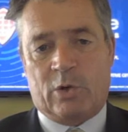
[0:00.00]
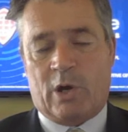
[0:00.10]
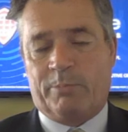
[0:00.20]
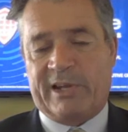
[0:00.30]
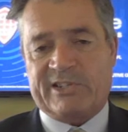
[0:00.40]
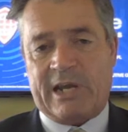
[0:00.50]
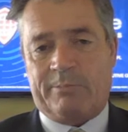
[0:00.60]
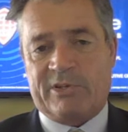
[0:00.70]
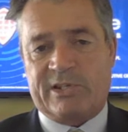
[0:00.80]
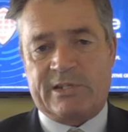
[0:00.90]
complex
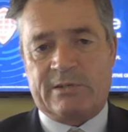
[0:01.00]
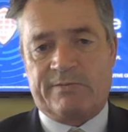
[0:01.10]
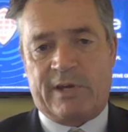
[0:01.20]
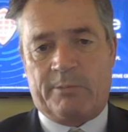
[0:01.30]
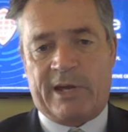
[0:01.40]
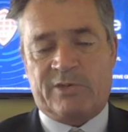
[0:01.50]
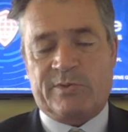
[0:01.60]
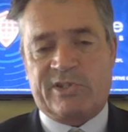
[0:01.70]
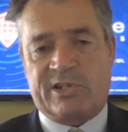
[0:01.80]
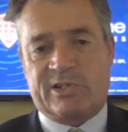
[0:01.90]
camera systems, video
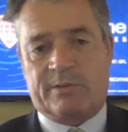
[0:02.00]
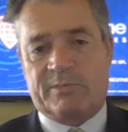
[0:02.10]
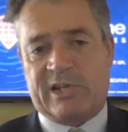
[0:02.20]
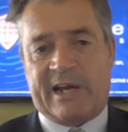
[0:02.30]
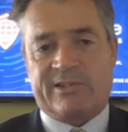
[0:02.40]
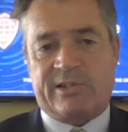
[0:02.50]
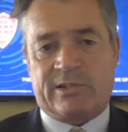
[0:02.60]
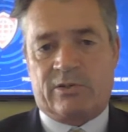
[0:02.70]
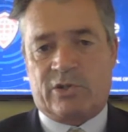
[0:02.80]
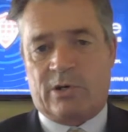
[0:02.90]
management systems, access
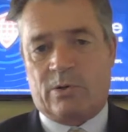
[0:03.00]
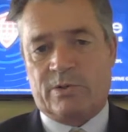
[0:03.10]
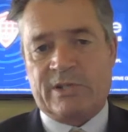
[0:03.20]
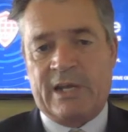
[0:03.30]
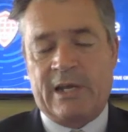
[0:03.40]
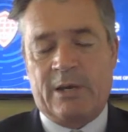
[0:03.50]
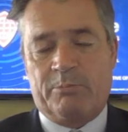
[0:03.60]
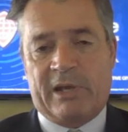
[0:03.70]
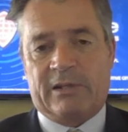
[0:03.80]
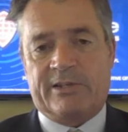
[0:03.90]
controls,
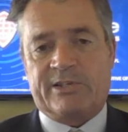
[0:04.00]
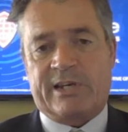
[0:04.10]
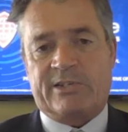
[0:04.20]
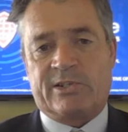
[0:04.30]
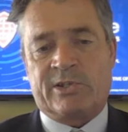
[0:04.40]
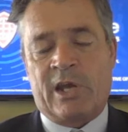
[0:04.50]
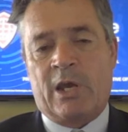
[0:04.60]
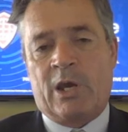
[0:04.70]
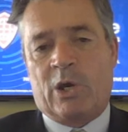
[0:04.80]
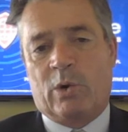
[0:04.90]
metal detectors,
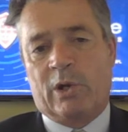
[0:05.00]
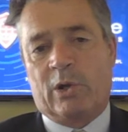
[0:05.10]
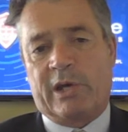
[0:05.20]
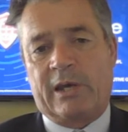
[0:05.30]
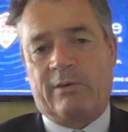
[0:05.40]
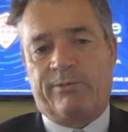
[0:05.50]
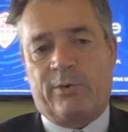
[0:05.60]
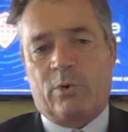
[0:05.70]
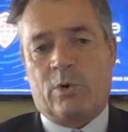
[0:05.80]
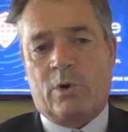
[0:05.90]
who are looking
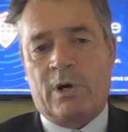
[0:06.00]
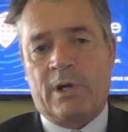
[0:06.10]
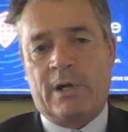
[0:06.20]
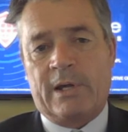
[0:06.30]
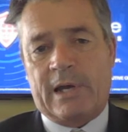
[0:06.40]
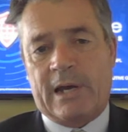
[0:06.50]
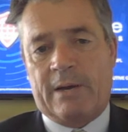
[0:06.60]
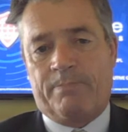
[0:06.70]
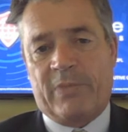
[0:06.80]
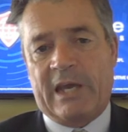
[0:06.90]
for
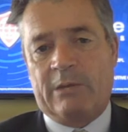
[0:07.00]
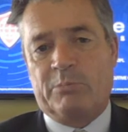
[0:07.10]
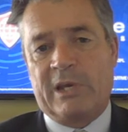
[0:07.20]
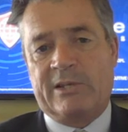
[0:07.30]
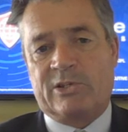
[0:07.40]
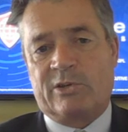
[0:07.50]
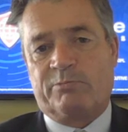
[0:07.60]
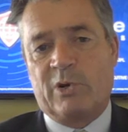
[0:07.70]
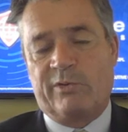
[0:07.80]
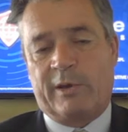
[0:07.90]
a means of
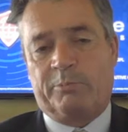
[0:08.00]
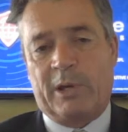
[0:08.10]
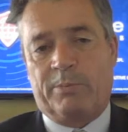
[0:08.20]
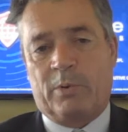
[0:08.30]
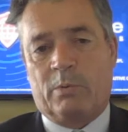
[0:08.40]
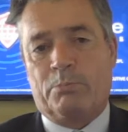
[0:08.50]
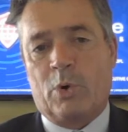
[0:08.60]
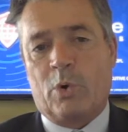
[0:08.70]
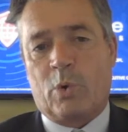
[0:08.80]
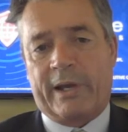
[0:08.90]
moving people
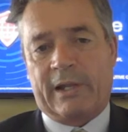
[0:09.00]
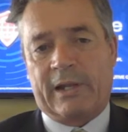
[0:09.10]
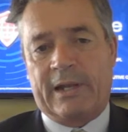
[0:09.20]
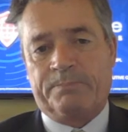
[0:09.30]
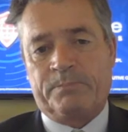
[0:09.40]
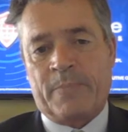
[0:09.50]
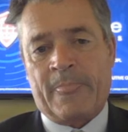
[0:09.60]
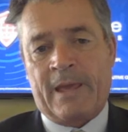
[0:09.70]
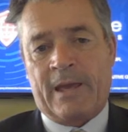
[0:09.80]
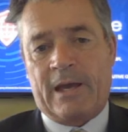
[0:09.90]
more quickly
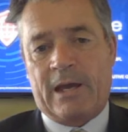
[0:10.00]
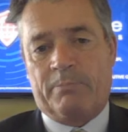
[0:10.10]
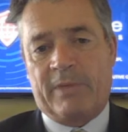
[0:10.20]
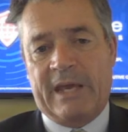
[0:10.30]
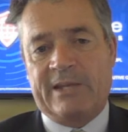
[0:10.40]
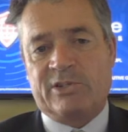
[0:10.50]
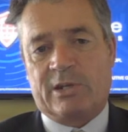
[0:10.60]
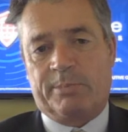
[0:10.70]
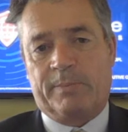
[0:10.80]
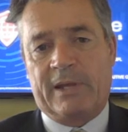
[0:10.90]
into
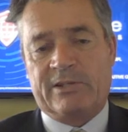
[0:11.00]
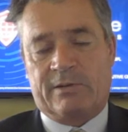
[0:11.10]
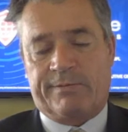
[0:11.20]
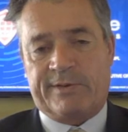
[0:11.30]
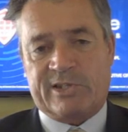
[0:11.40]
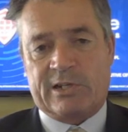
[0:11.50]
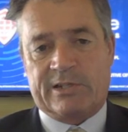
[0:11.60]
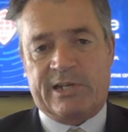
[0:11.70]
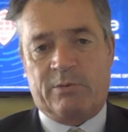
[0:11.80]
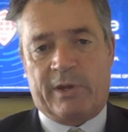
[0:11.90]
the
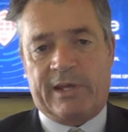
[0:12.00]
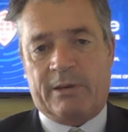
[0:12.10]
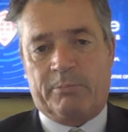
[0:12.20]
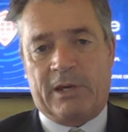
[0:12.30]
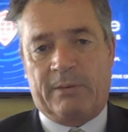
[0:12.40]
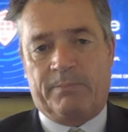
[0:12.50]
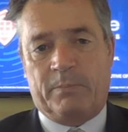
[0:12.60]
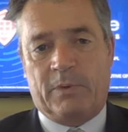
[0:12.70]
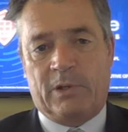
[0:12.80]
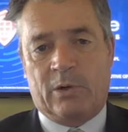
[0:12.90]
facility, where they can be
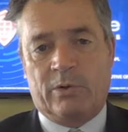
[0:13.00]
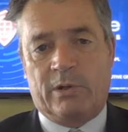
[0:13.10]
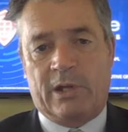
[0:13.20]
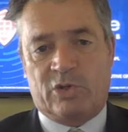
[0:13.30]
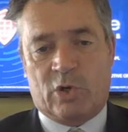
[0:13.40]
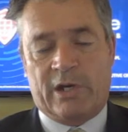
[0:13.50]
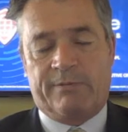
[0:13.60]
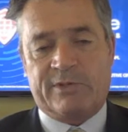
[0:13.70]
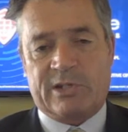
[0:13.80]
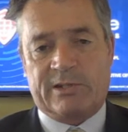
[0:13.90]
enjoying
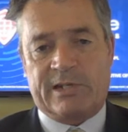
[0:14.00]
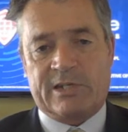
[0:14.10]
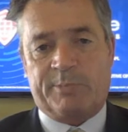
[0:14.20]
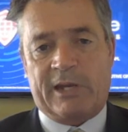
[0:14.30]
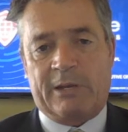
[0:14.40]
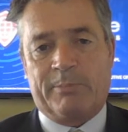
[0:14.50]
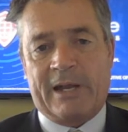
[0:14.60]
the facility and spending